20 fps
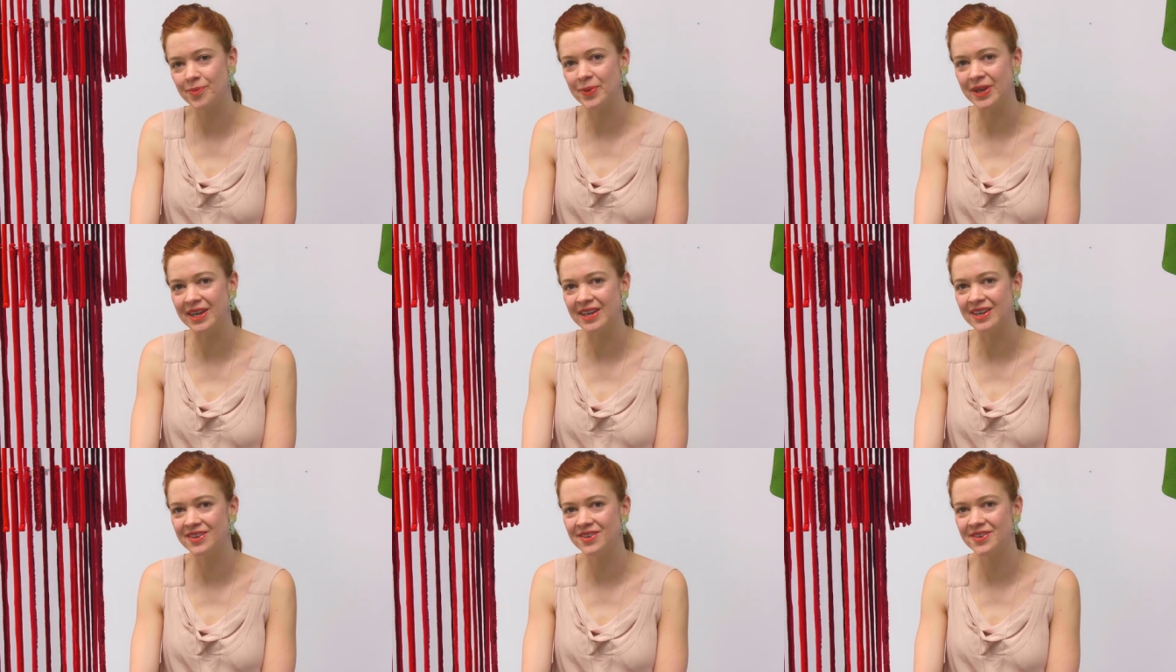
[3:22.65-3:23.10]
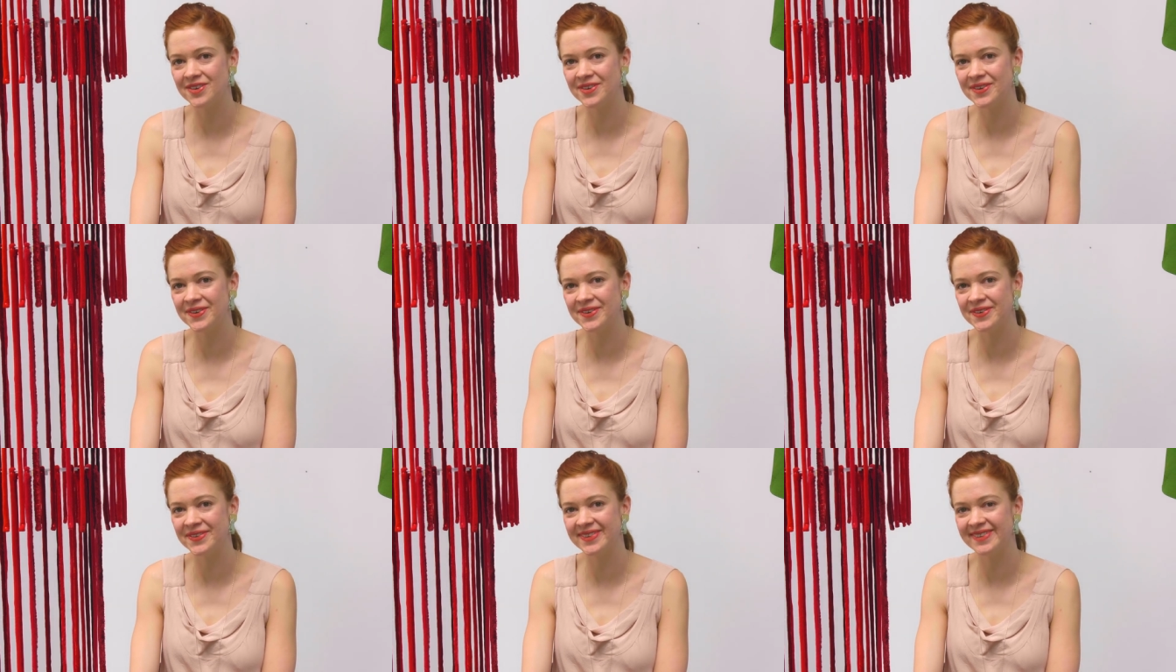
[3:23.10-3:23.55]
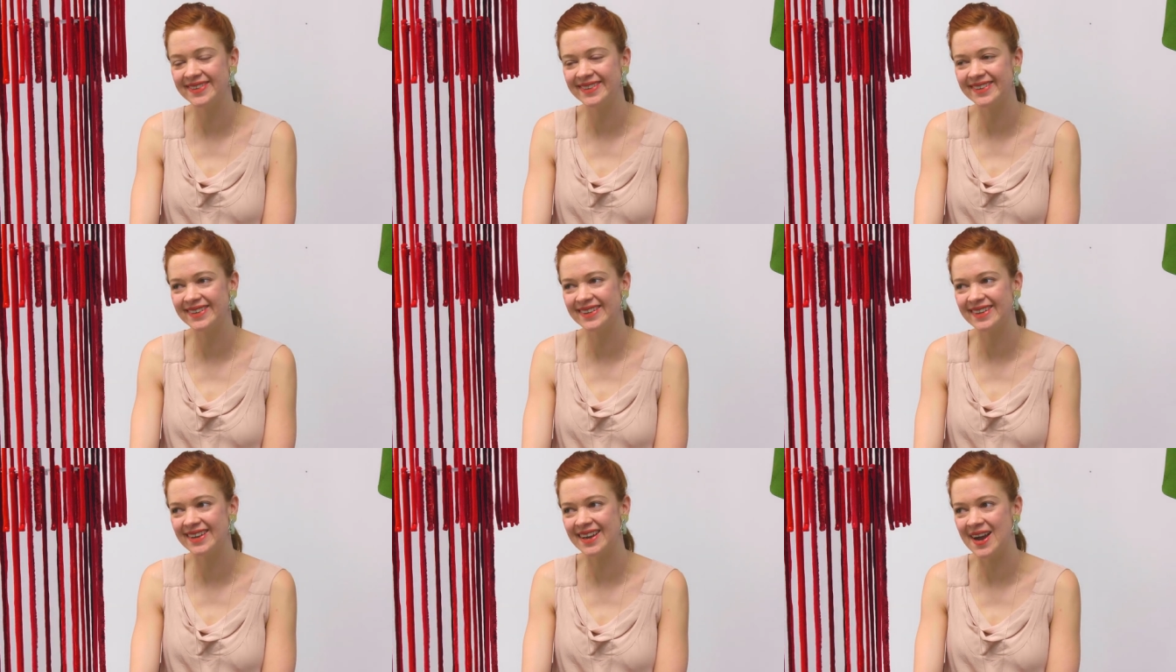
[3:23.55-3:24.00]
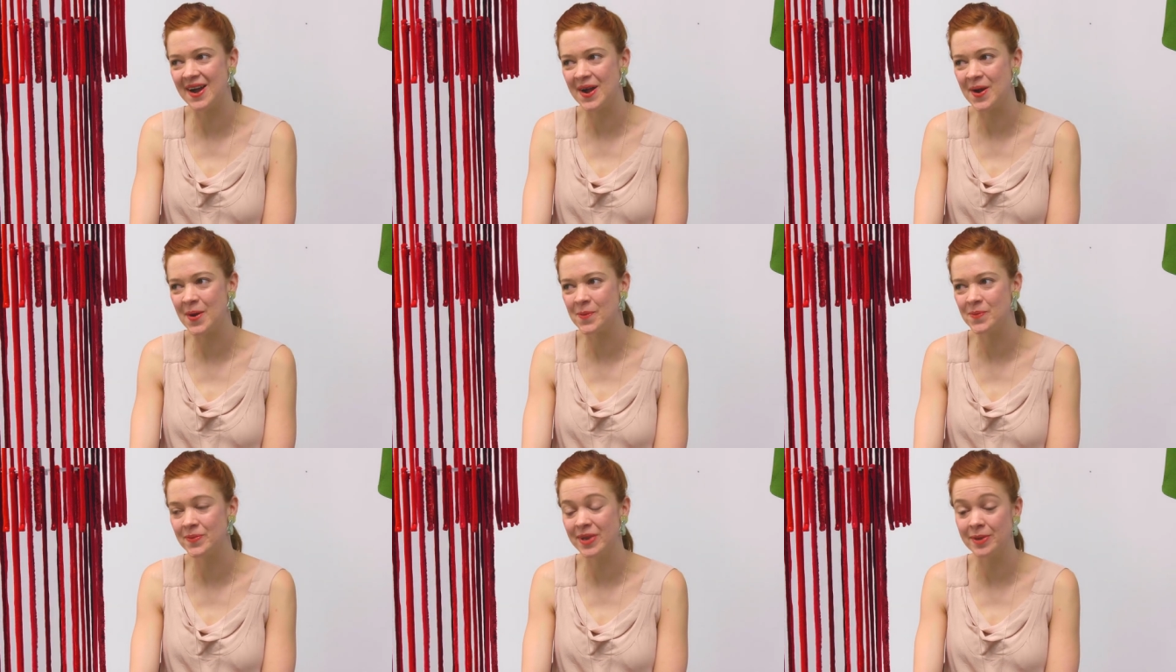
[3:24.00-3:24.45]
be used,
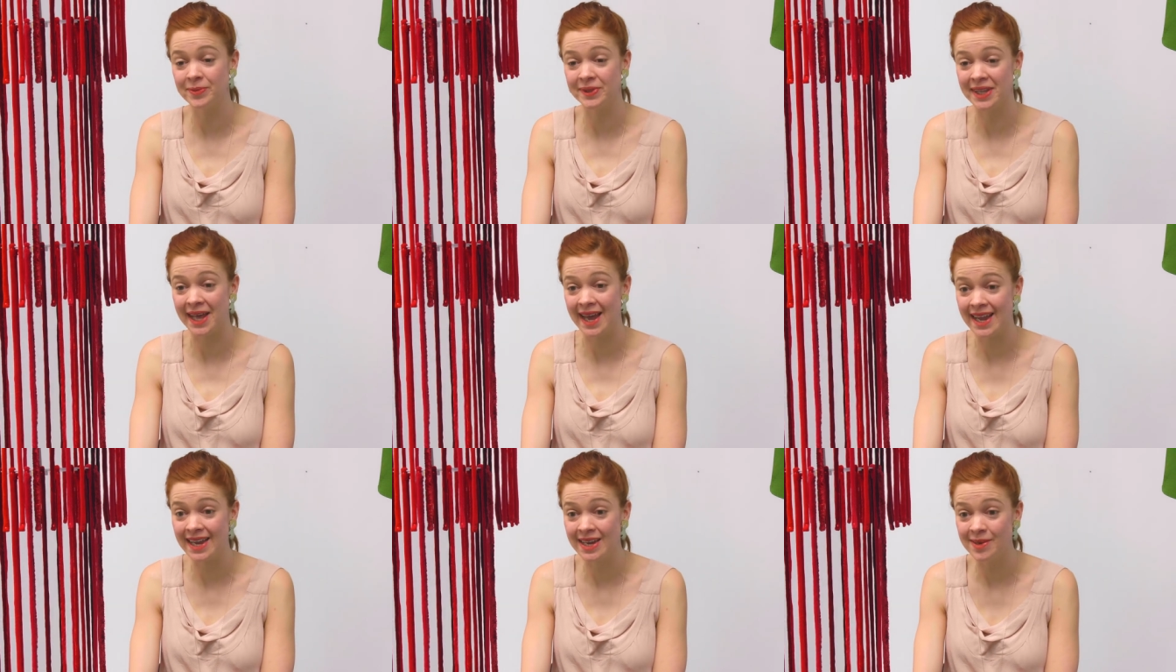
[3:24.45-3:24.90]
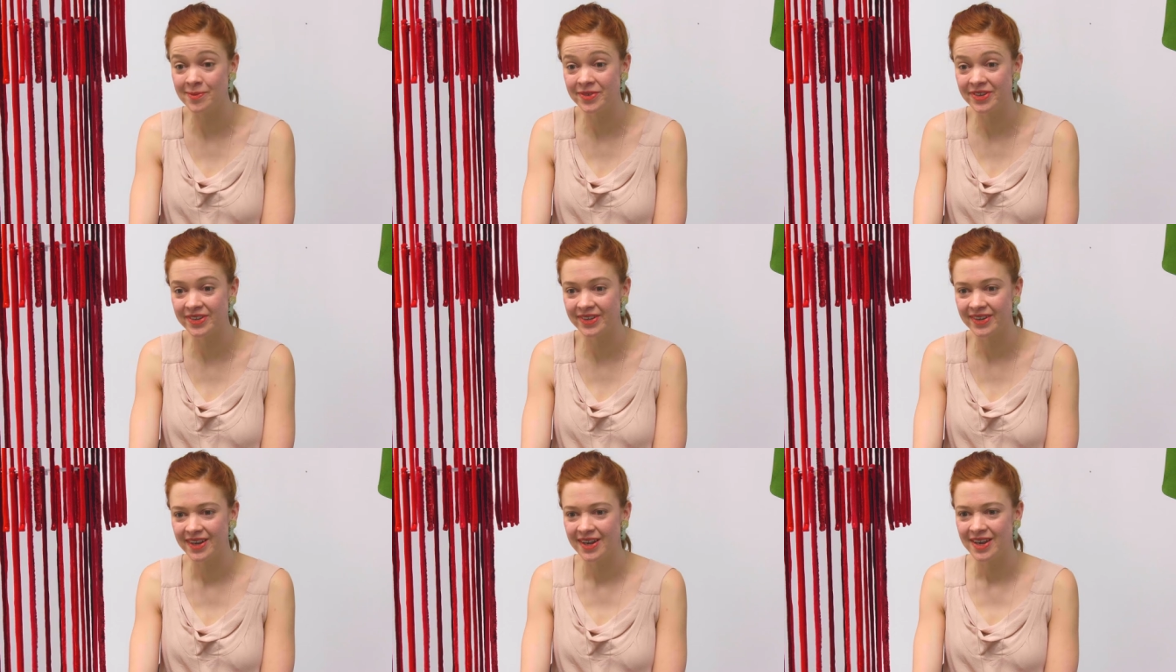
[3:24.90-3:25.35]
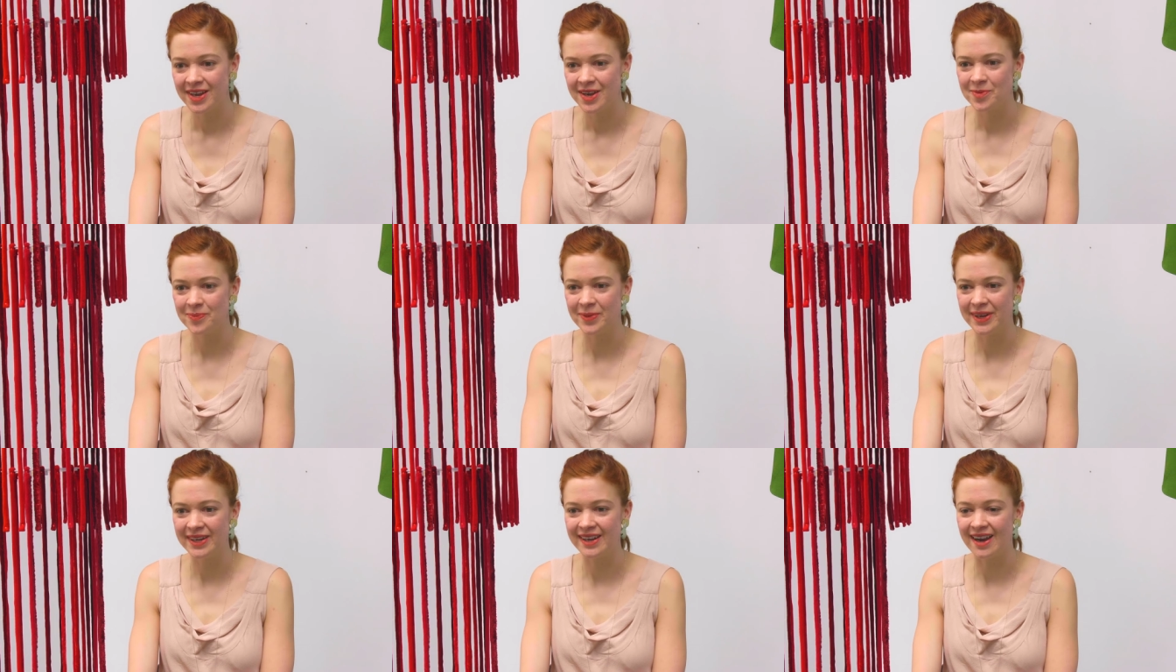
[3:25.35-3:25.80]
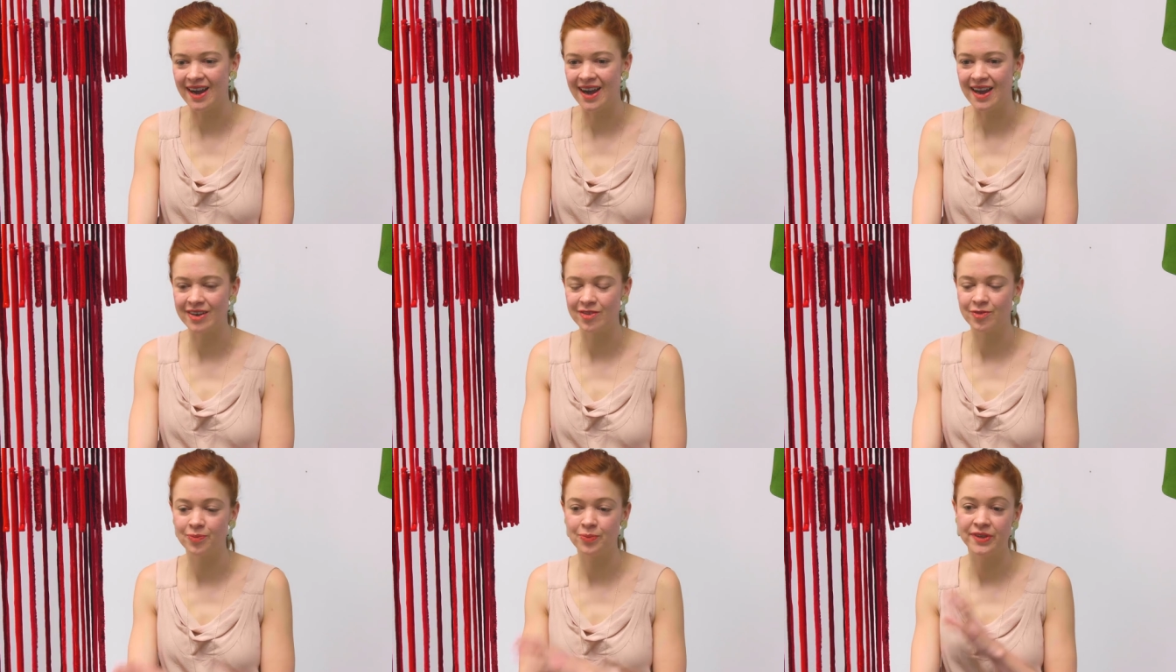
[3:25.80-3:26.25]
be blamed, be
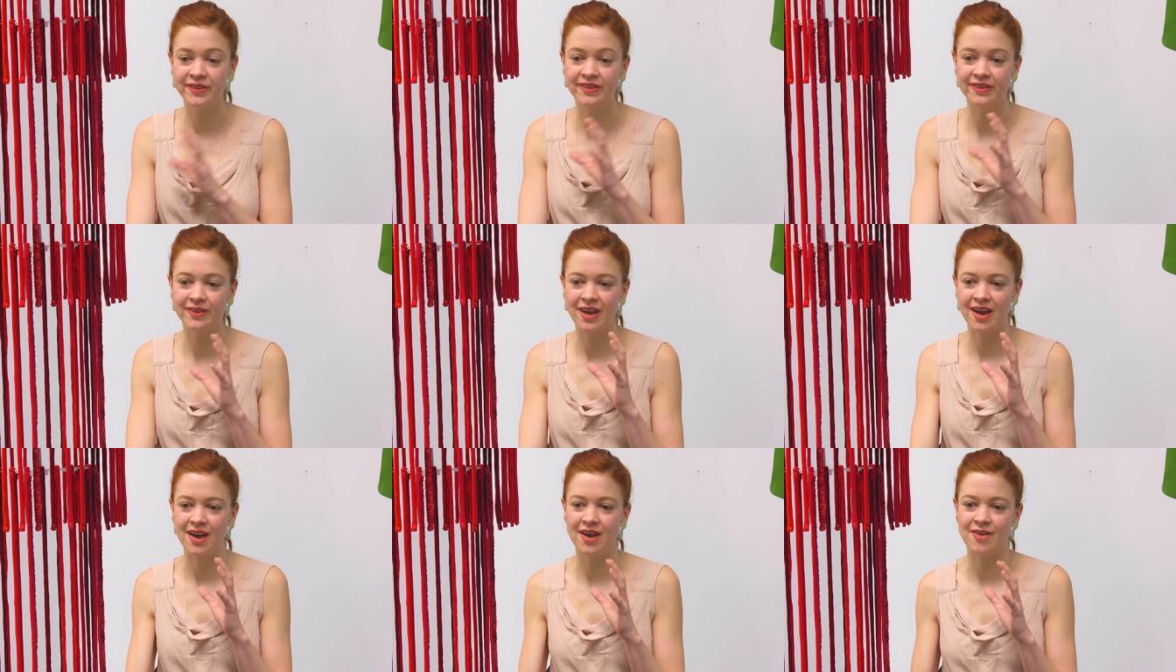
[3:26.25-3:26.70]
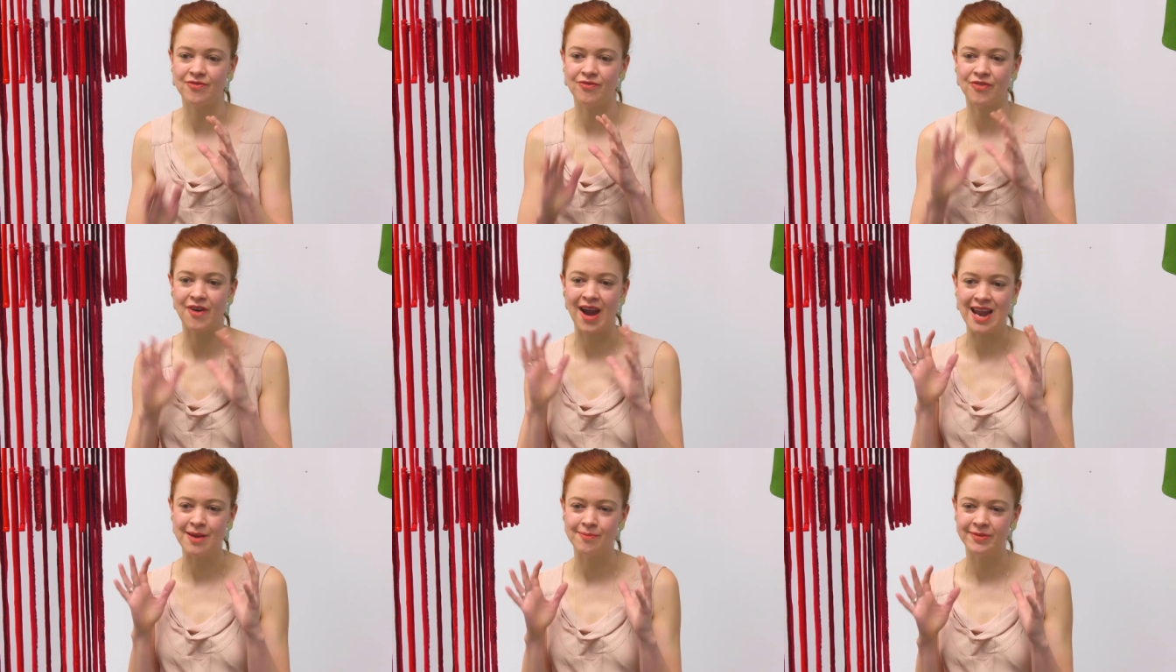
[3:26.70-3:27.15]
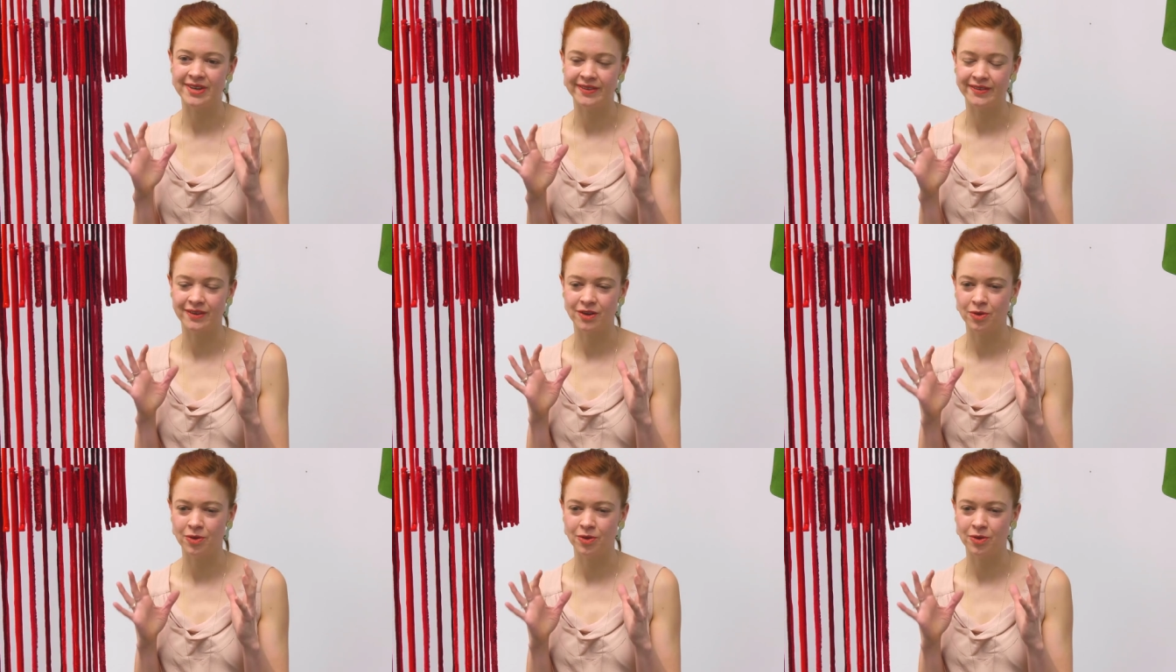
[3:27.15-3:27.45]
kind of framed as